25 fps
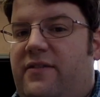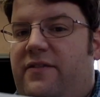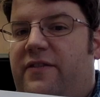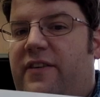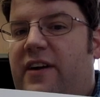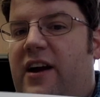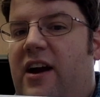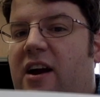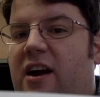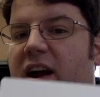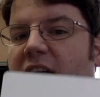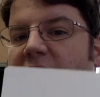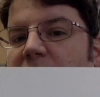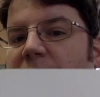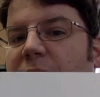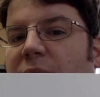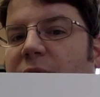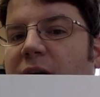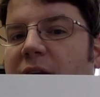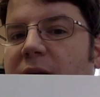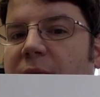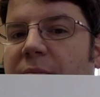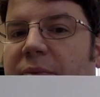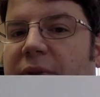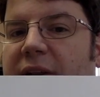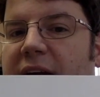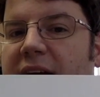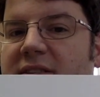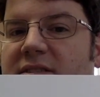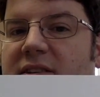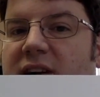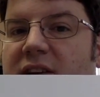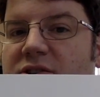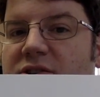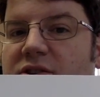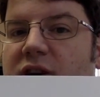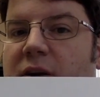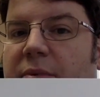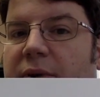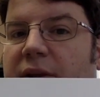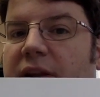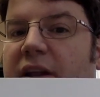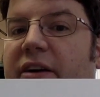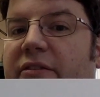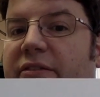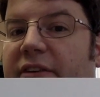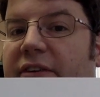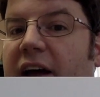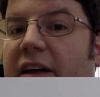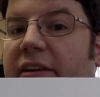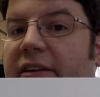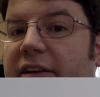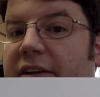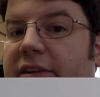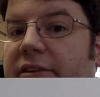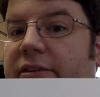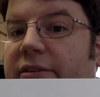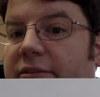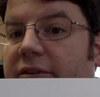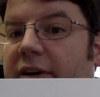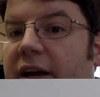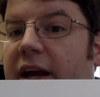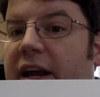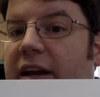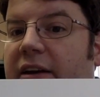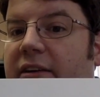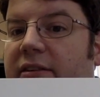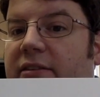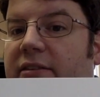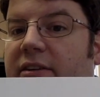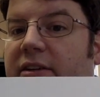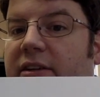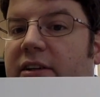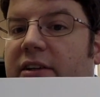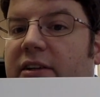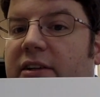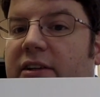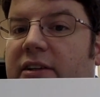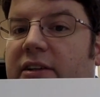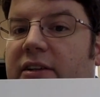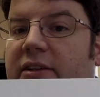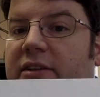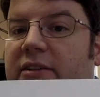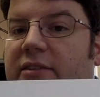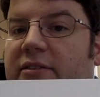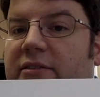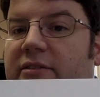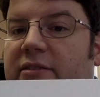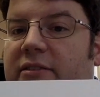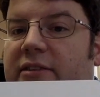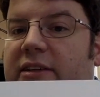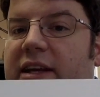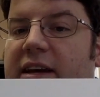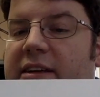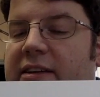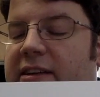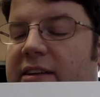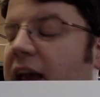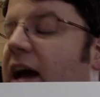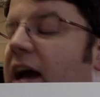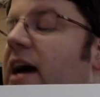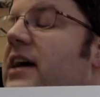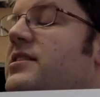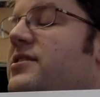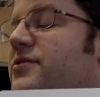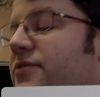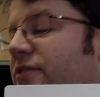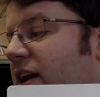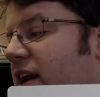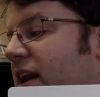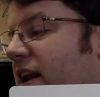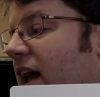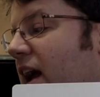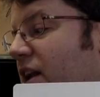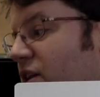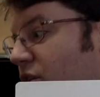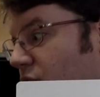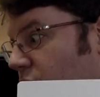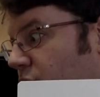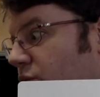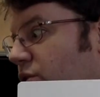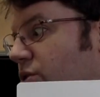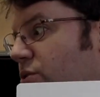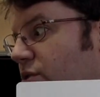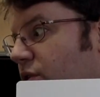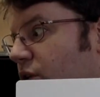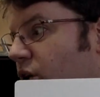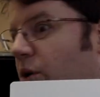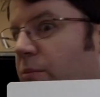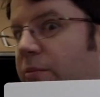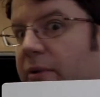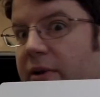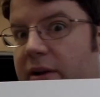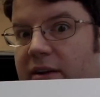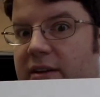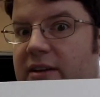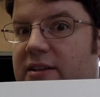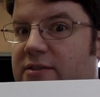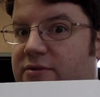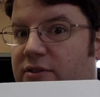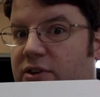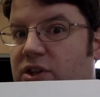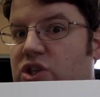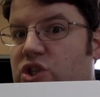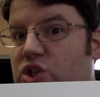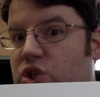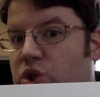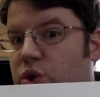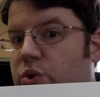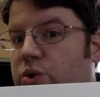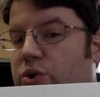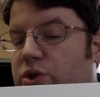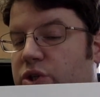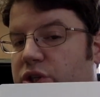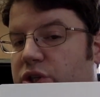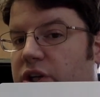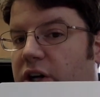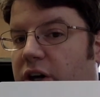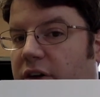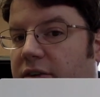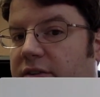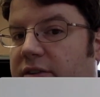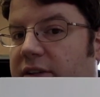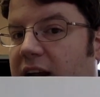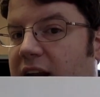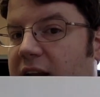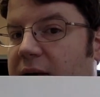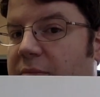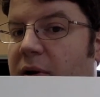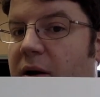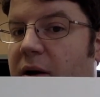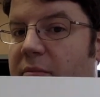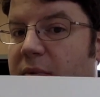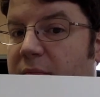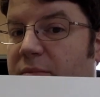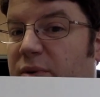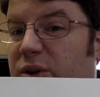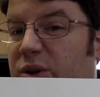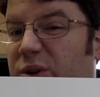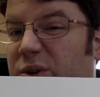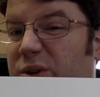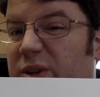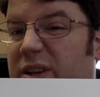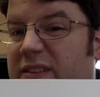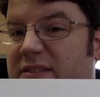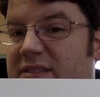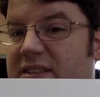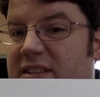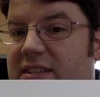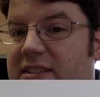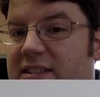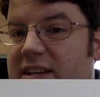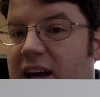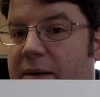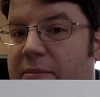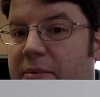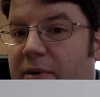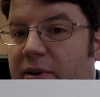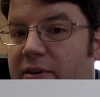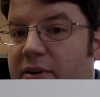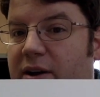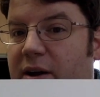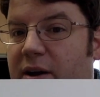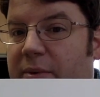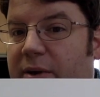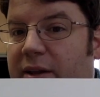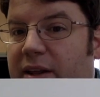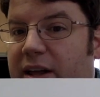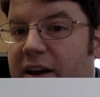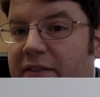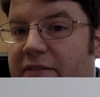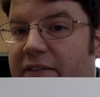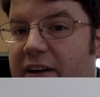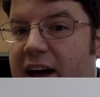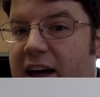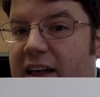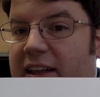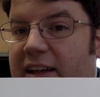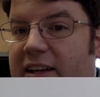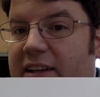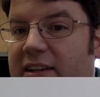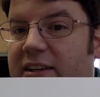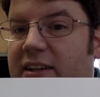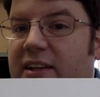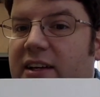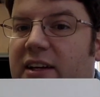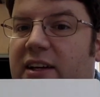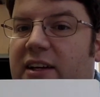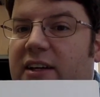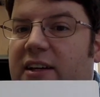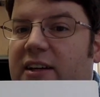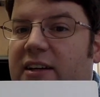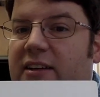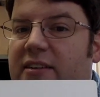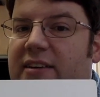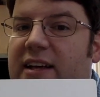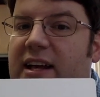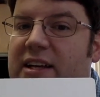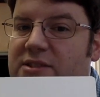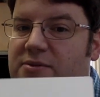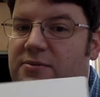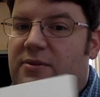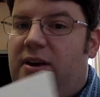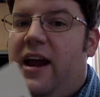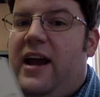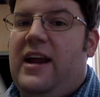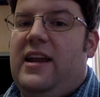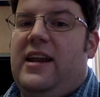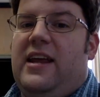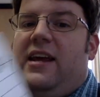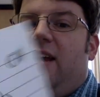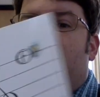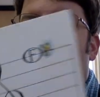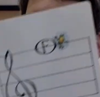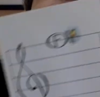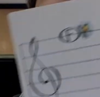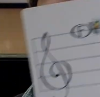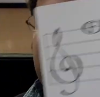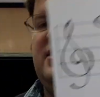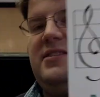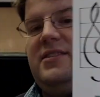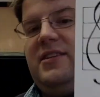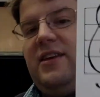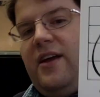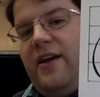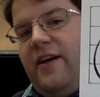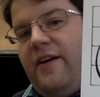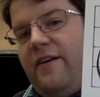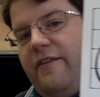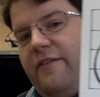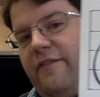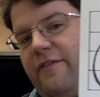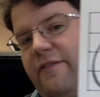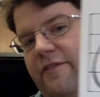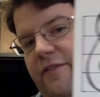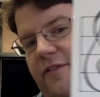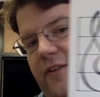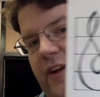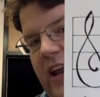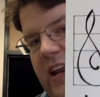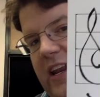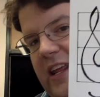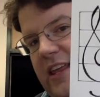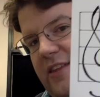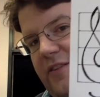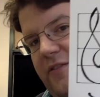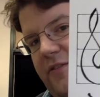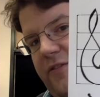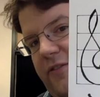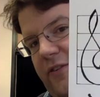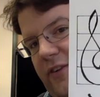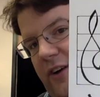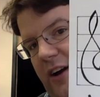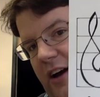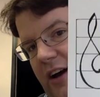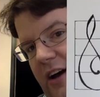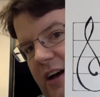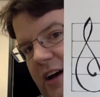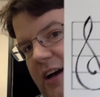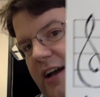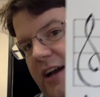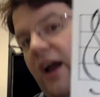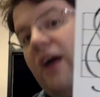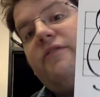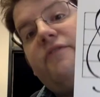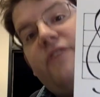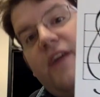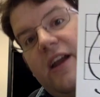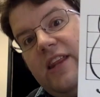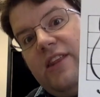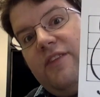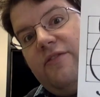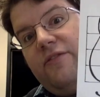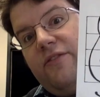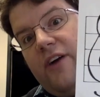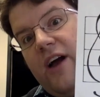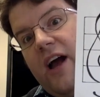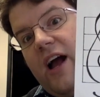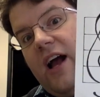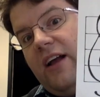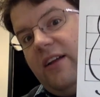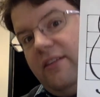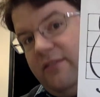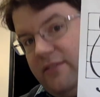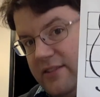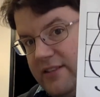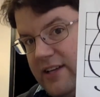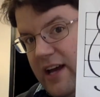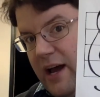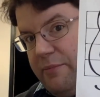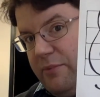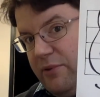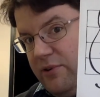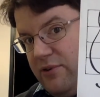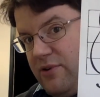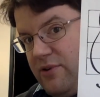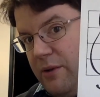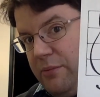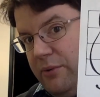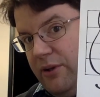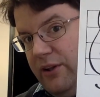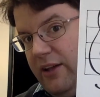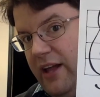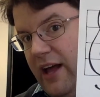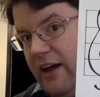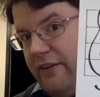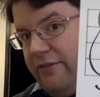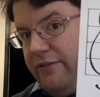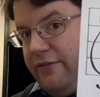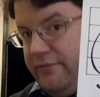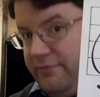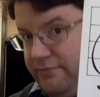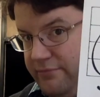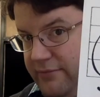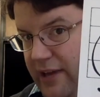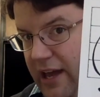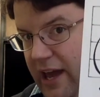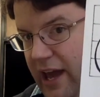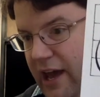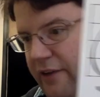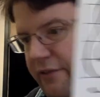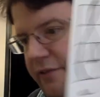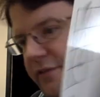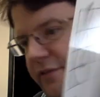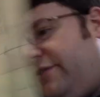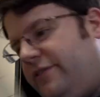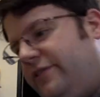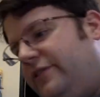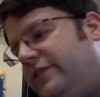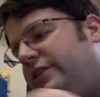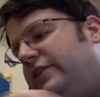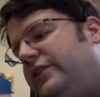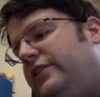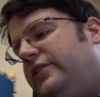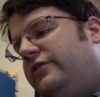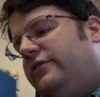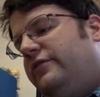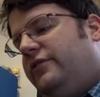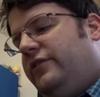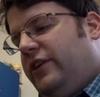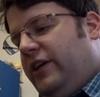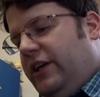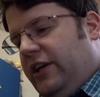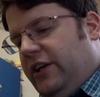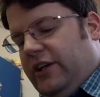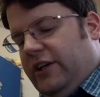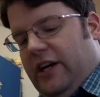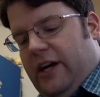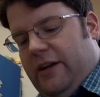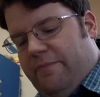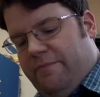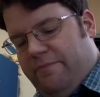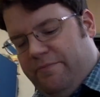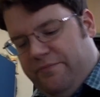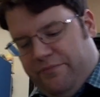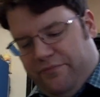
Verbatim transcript: very important place on Treble Clef Island, right? yes, Freddie, I know you know, but it's for the students to know. Anybody remember who lives at the top of Treble Clef Island? That's right, it is Freddie the Frog. Freddie the Frog, top of the Treble Clef. Very good.